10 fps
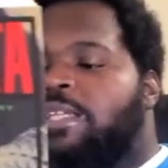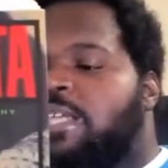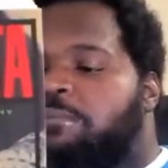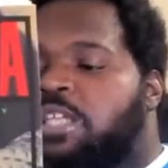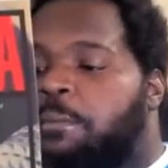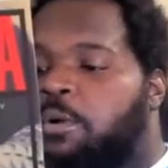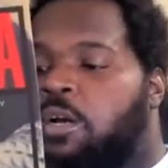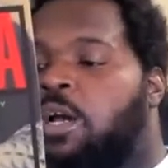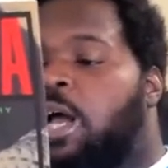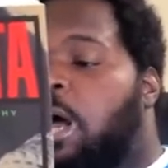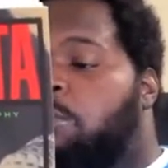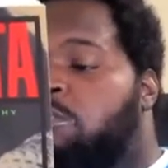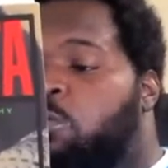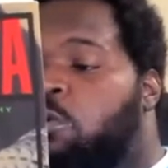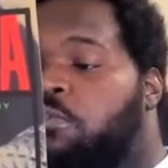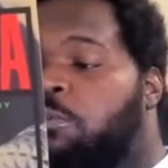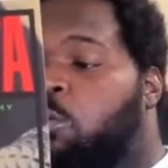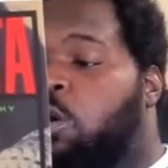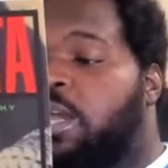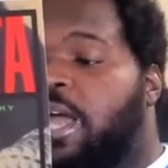In September, I was moved from
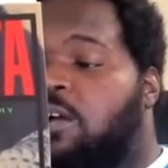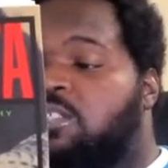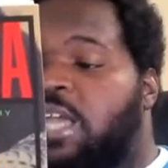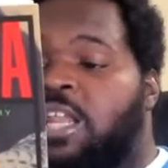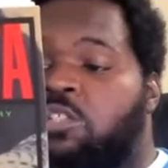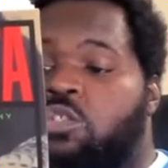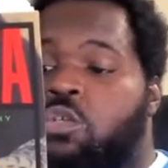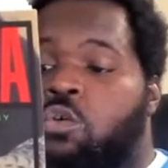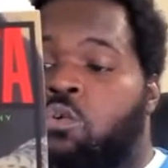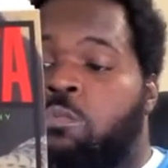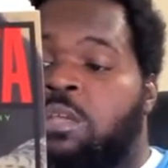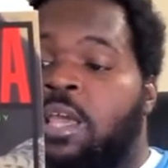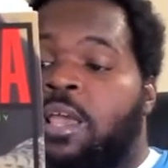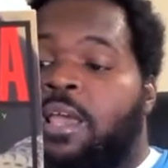the workhouse and entombed